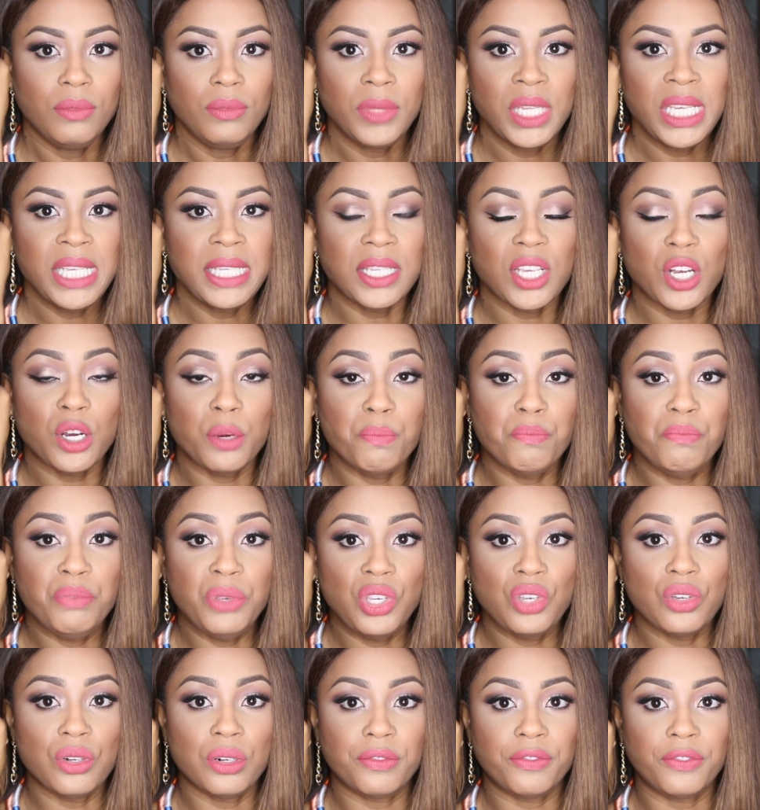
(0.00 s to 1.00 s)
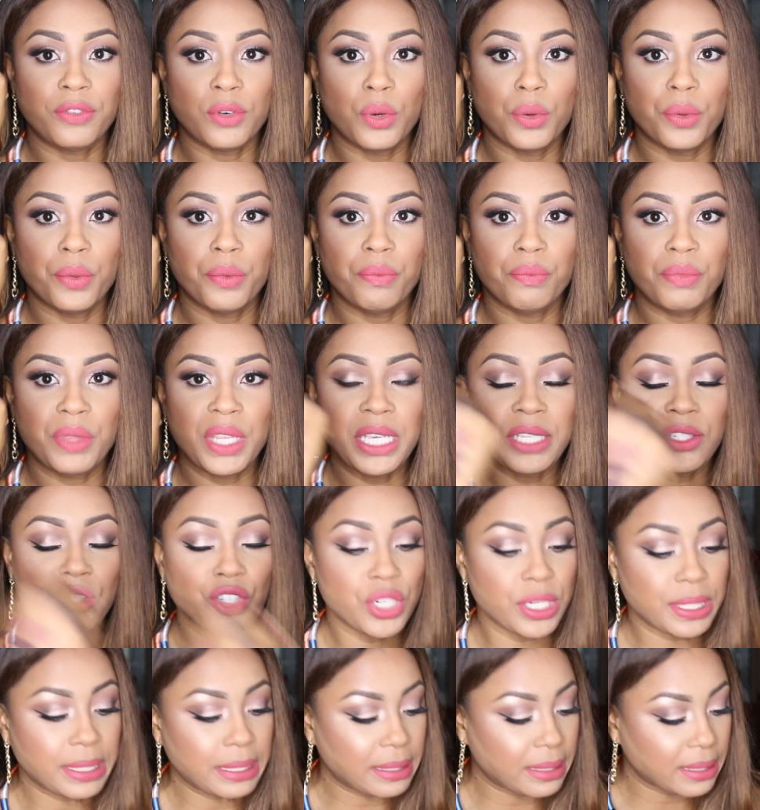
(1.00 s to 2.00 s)
beautiful, these
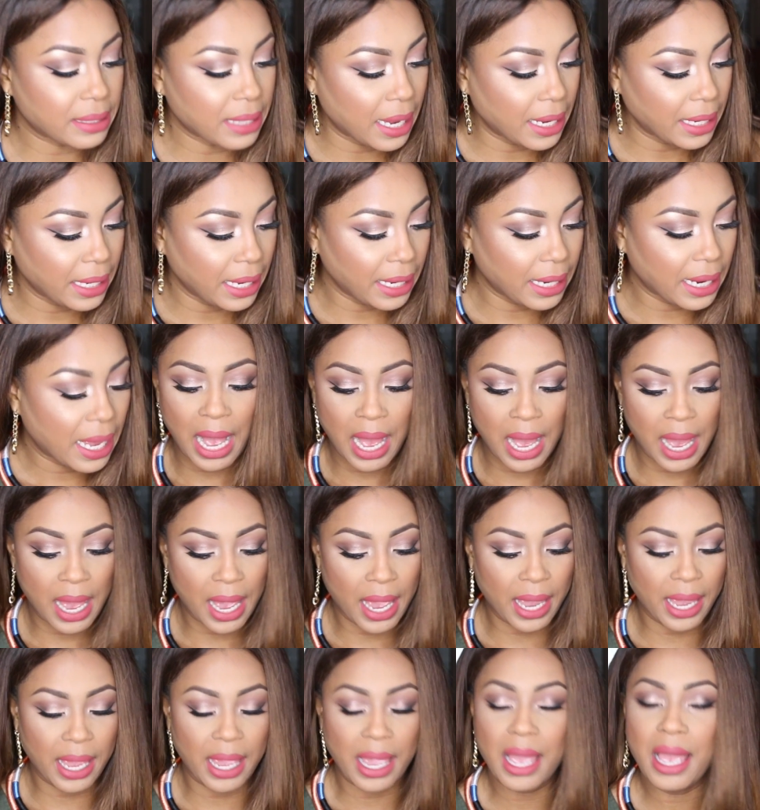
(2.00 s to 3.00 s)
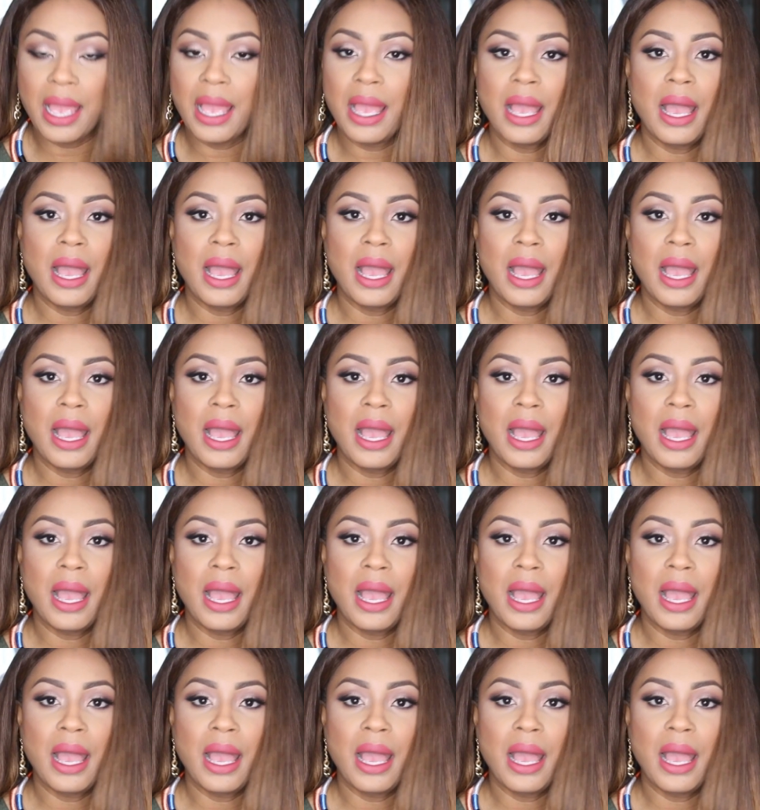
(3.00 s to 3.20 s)
are stunning. I